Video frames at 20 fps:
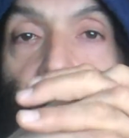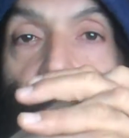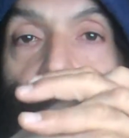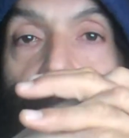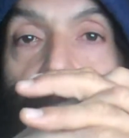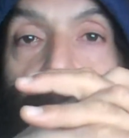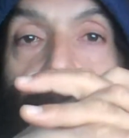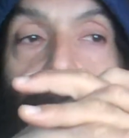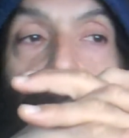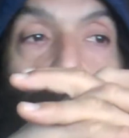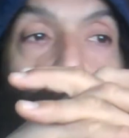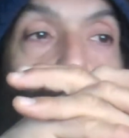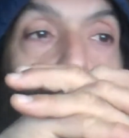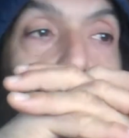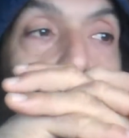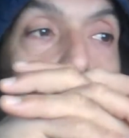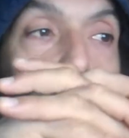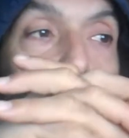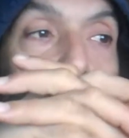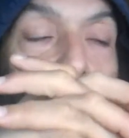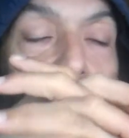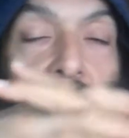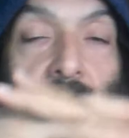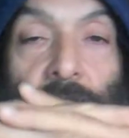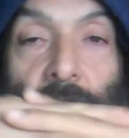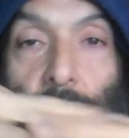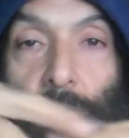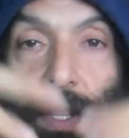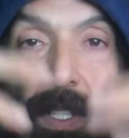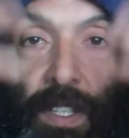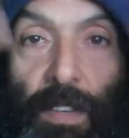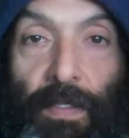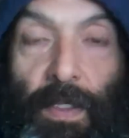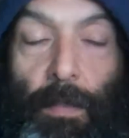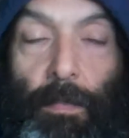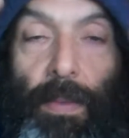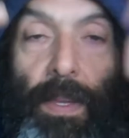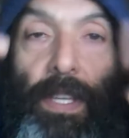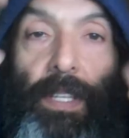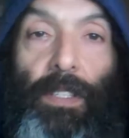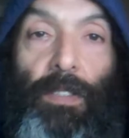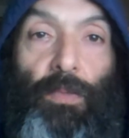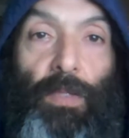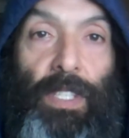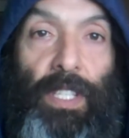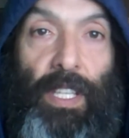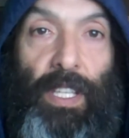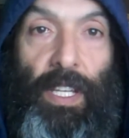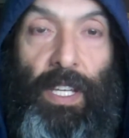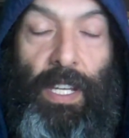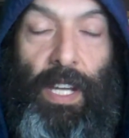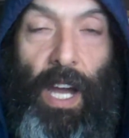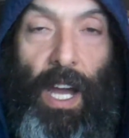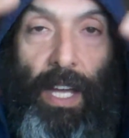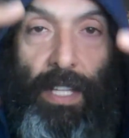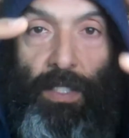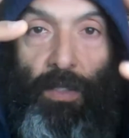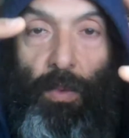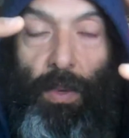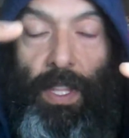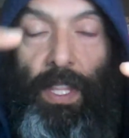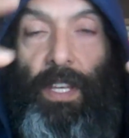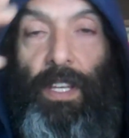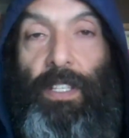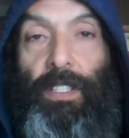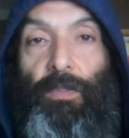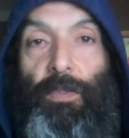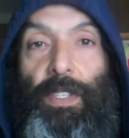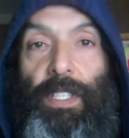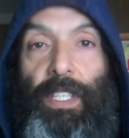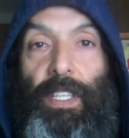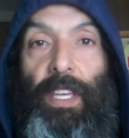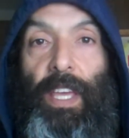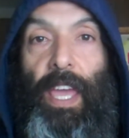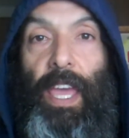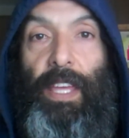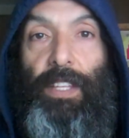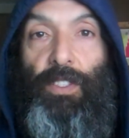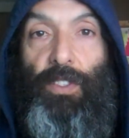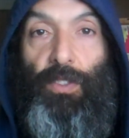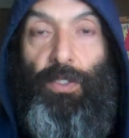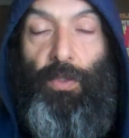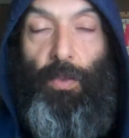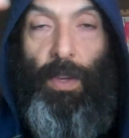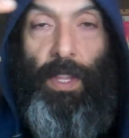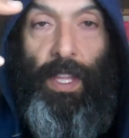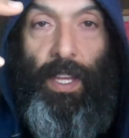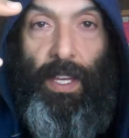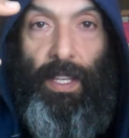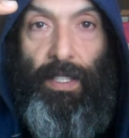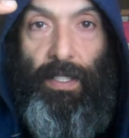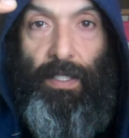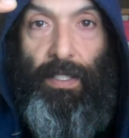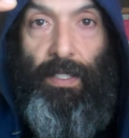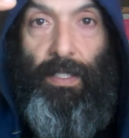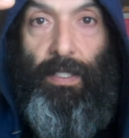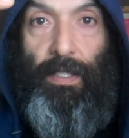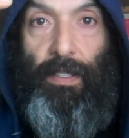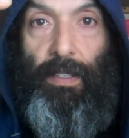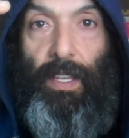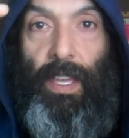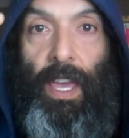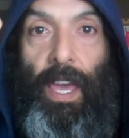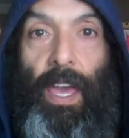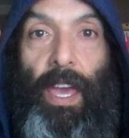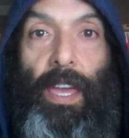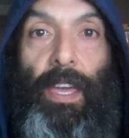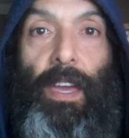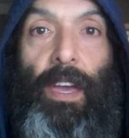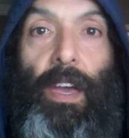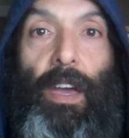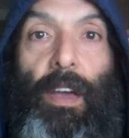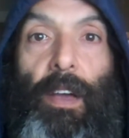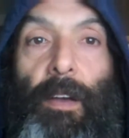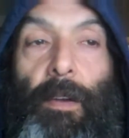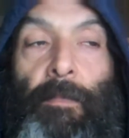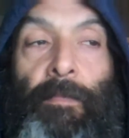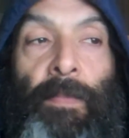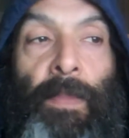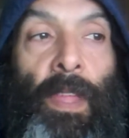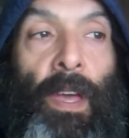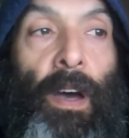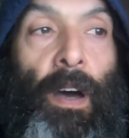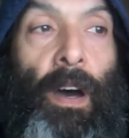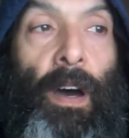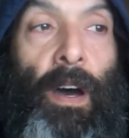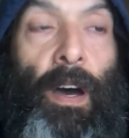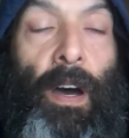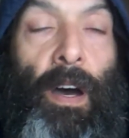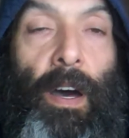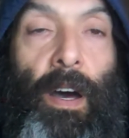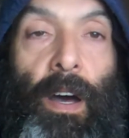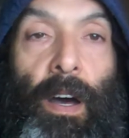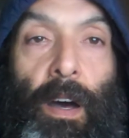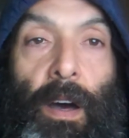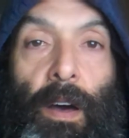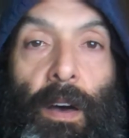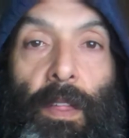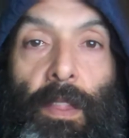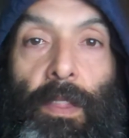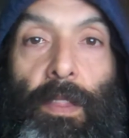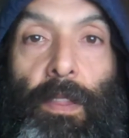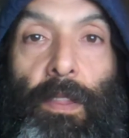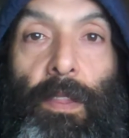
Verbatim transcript: Okay, we see an image of the beast. We see the gods with us. We see angels with us. Okay, uh,